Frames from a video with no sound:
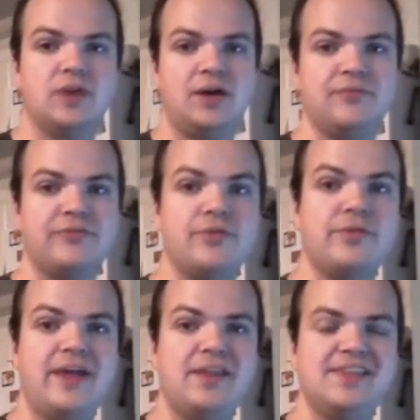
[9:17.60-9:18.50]
further
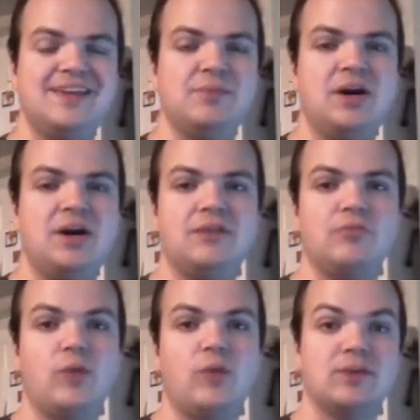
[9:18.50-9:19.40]
that theme
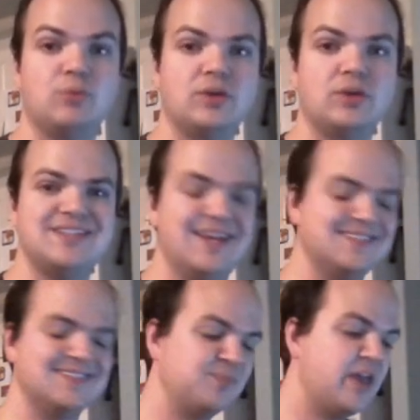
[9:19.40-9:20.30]
of wider board
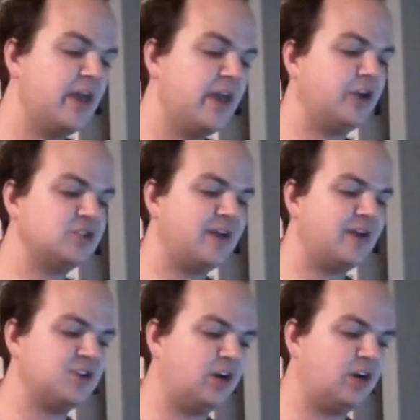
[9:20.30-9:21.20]
states. It also
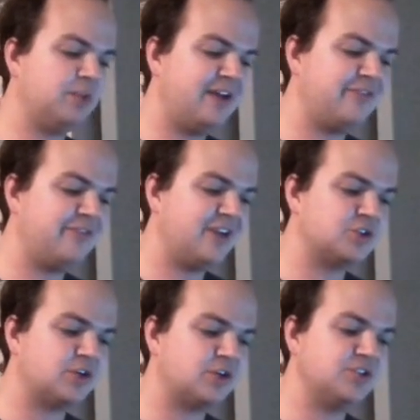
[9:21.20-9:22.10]
has an on-play effect to
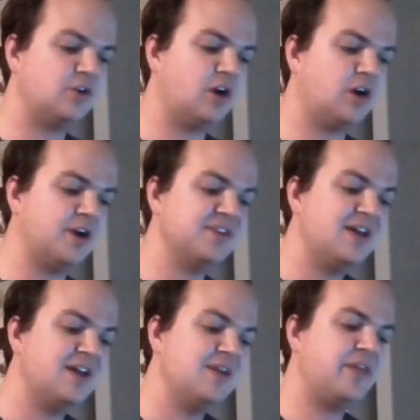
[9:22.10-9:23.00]
draw 2 cards.
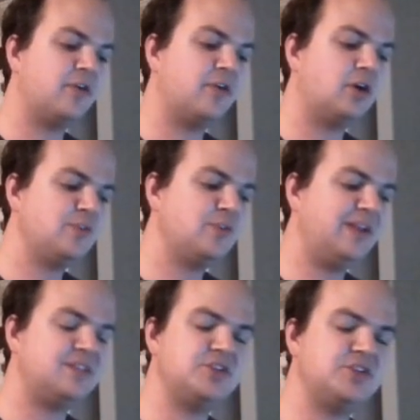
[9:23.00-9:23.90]
Now there aren't too many
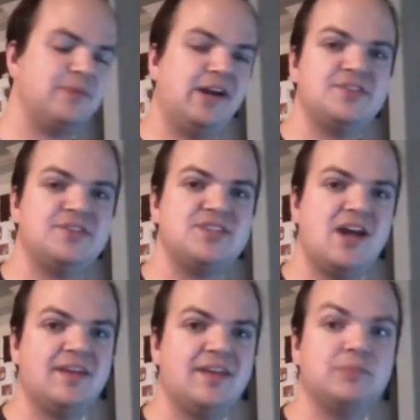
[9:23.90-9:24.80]
Digimon in this deck
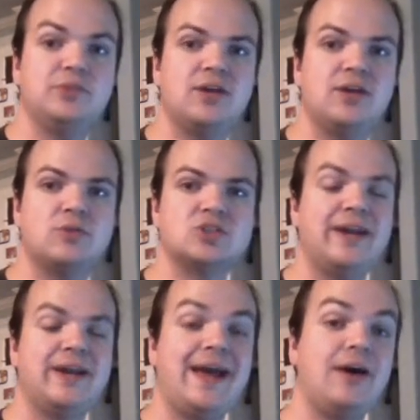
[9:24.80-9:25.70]
that can play
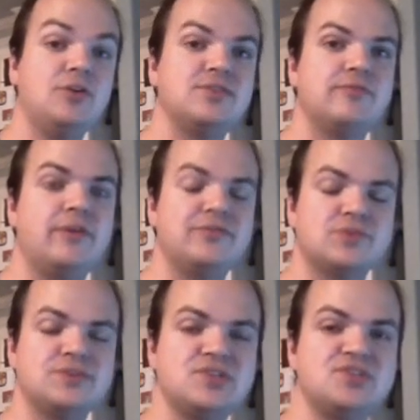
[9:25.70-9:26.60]
Coredramon out of
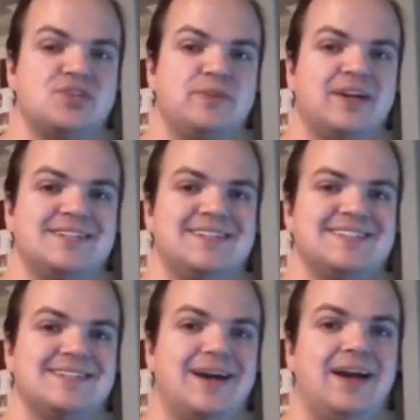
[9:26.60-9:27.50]
sources just because it is
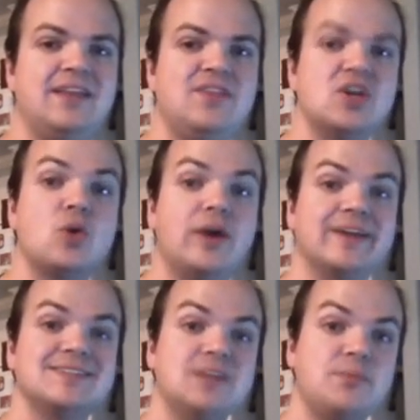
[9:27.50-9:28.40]
not in the
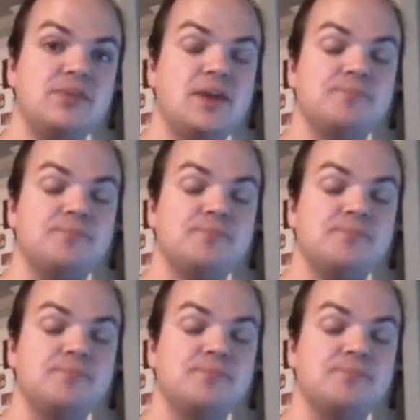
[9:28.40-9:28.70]
aquatic sub-theme.